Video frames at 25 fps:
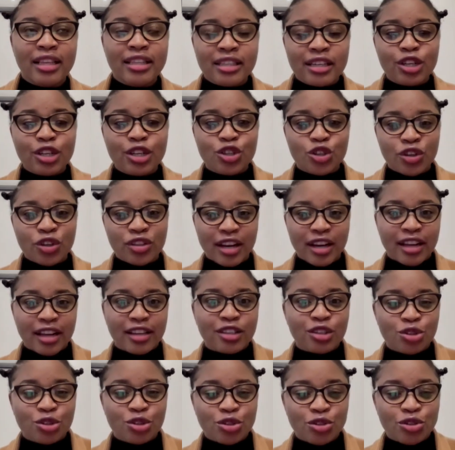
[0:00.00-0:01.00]
screenshot that I
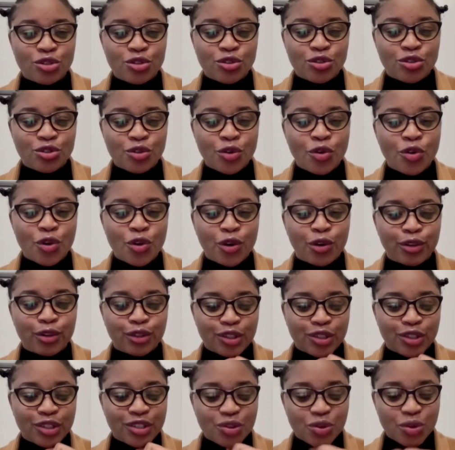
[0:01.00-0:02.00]
saw
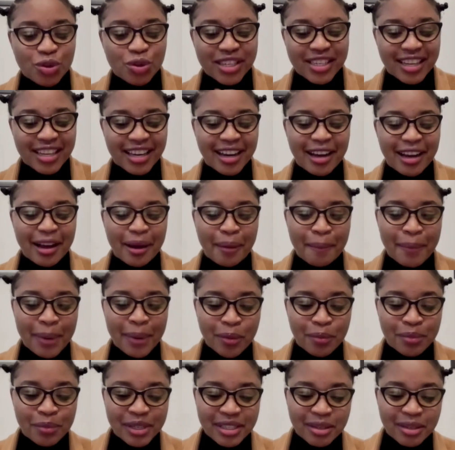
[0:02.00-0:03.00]
on Twitter
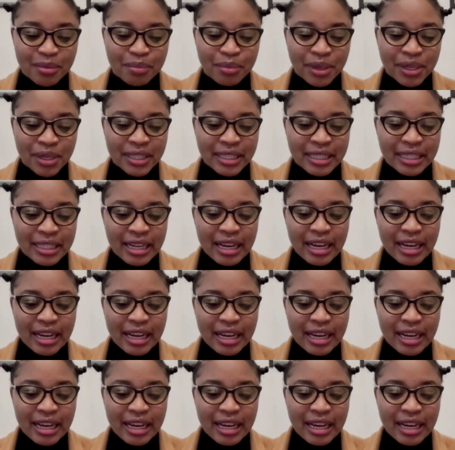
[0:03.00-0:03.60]
about MrBeast.